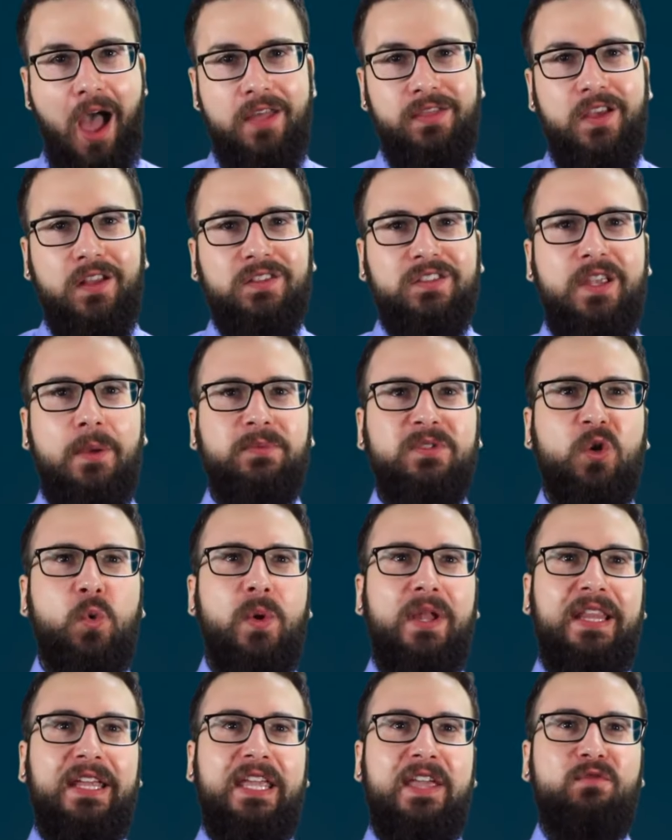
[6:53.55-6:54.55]
and then
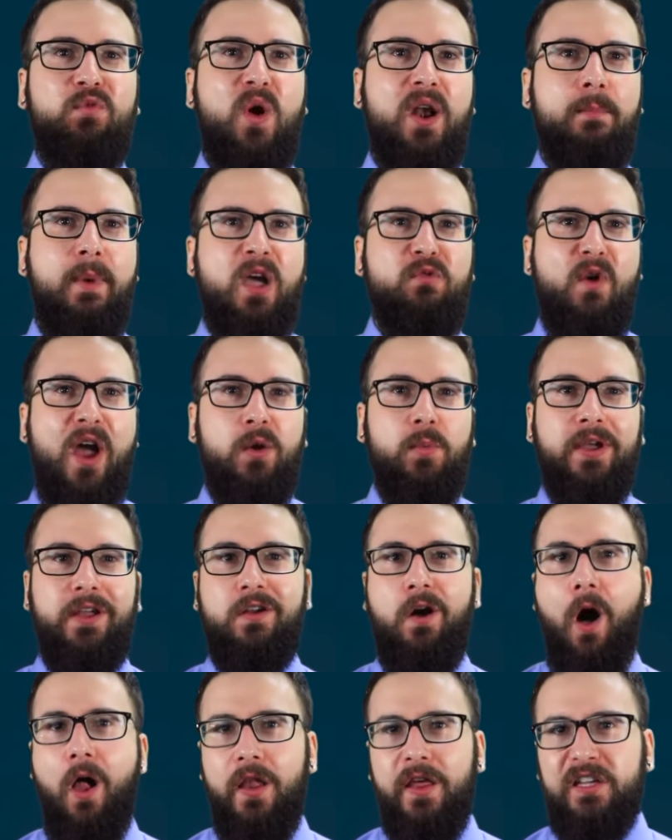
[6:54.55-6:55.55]
subsequently give one of my right-wing
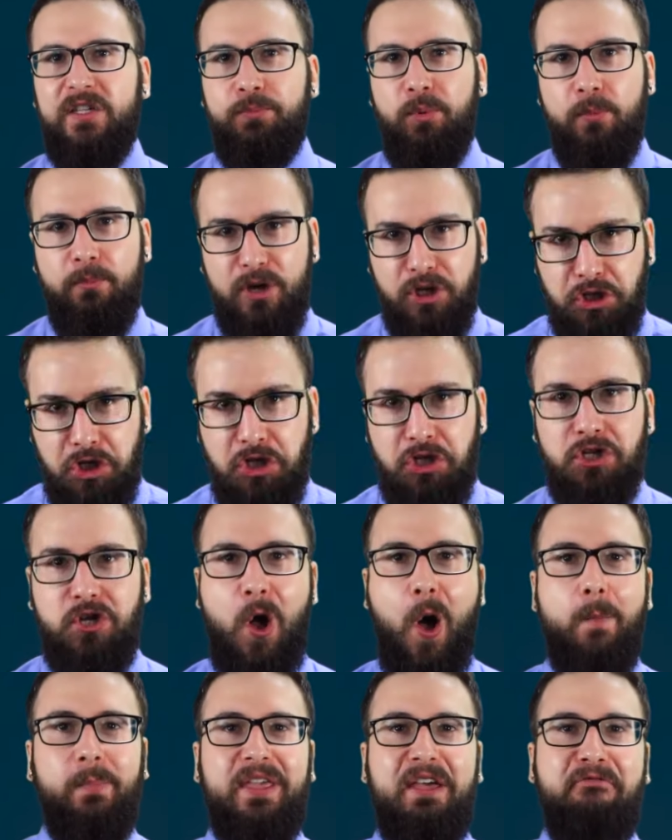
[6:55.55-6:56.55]
colleagues permission to
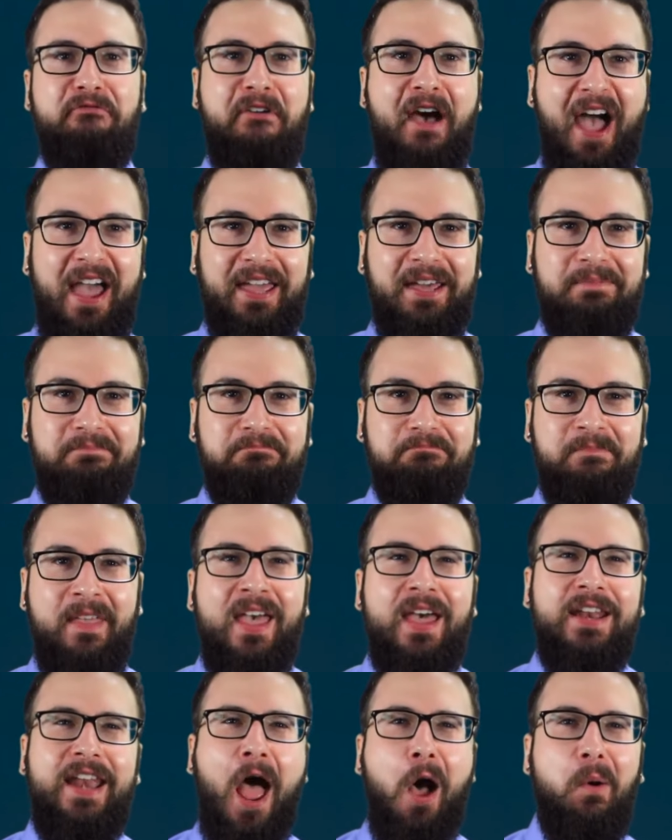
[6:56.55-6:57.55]
call me a faggot.
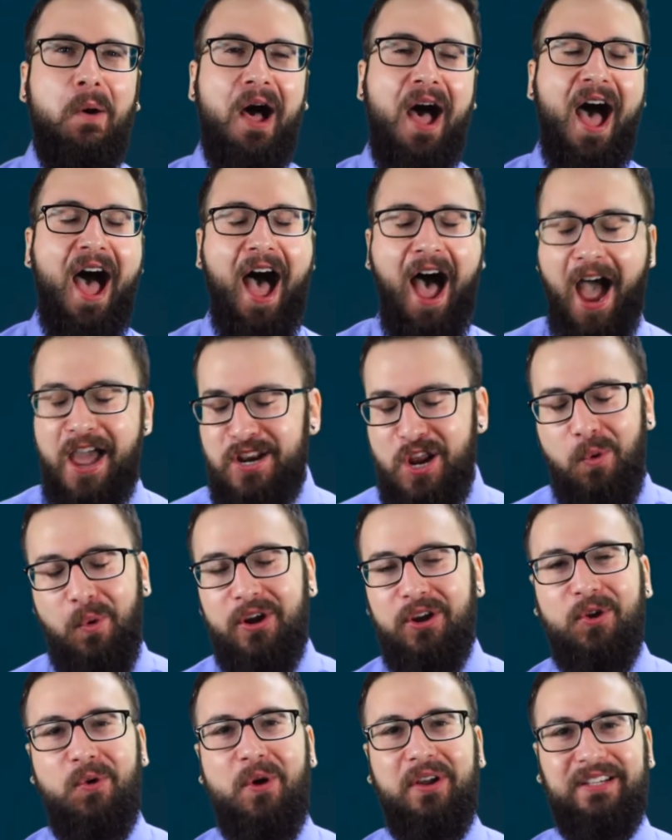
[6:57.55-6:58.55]
Now, I know
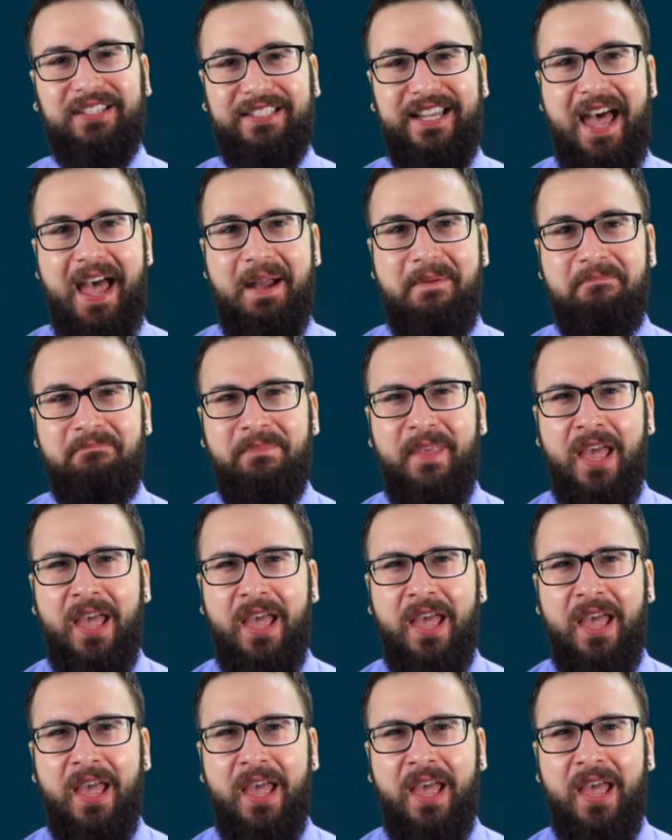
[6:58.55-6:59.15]
what you're going to say.